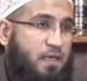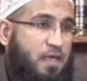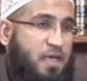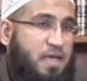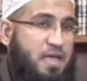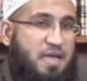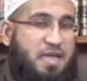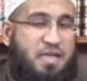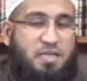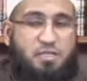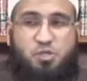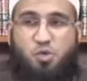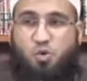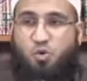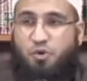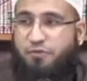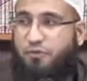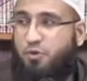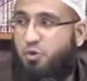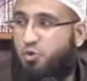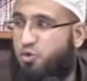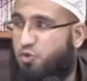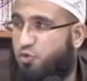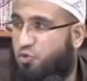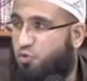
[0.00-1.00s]
And so if
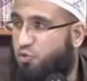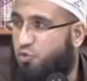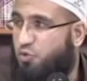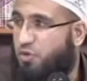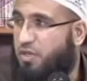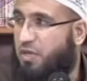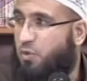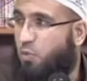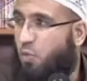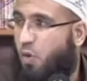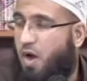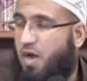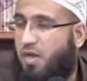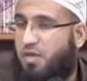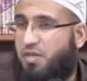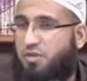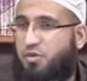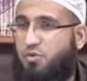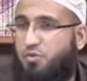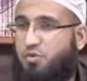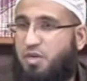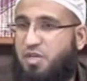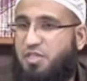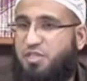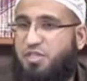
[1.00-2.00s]
you truly want to
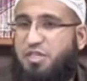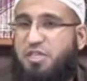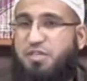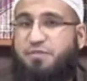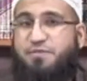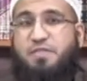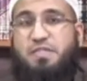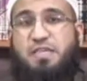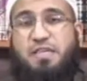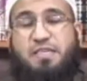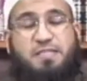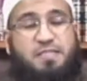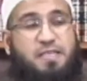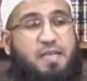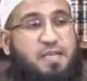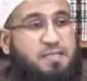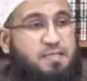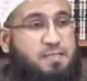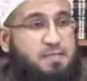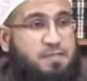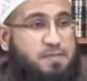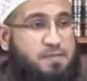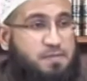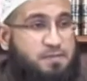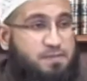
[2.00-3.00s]
achieve
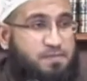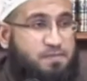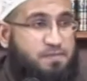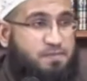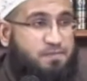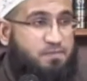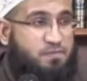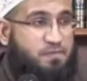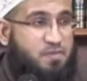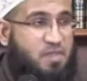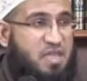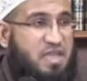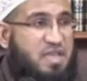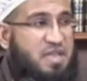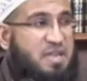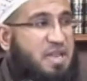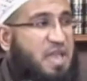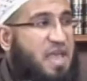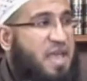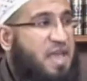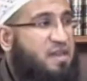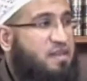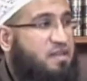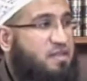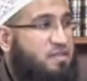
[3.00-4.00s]
success in
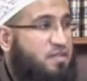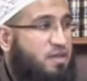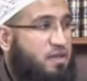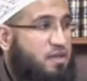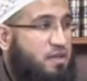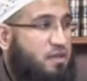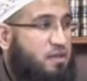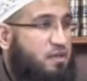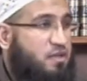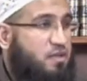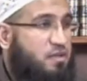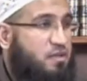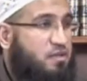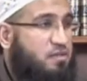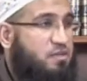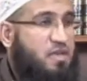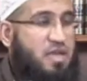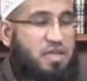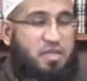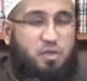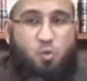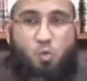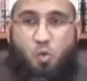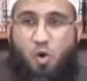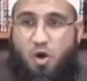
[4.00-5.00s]
anything that
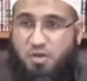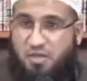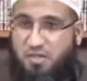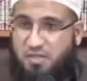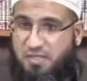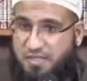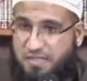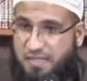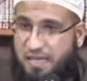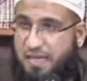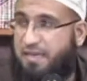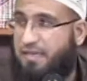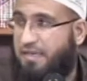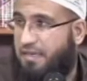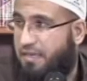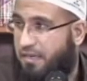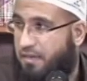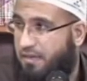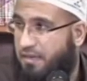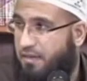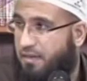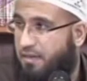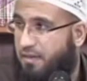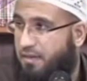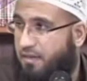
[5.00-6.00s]
you want to study,
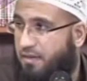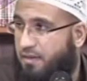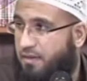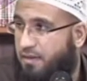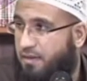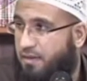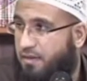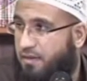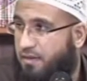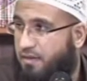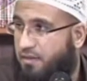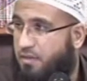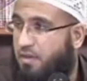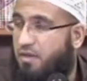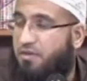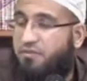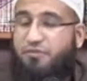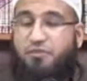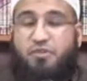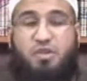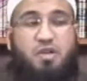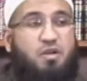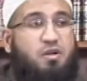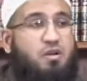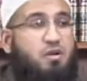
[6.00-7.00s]
then
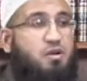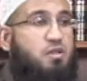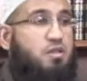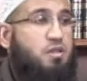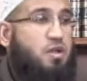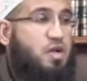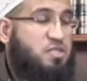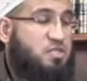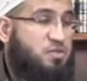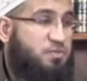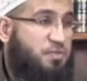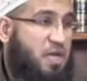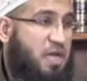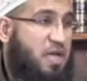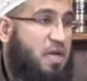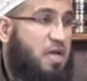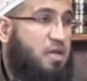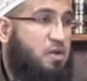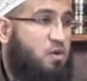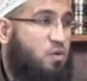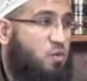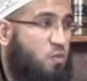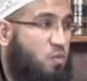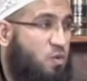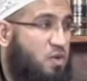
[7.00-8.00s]
fear Allah
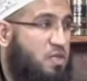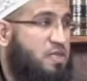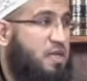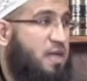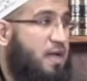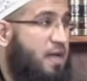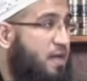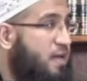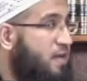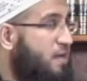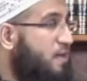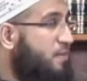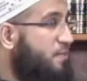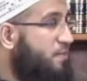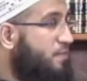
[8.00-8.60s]
subhanahu wa ta'ala.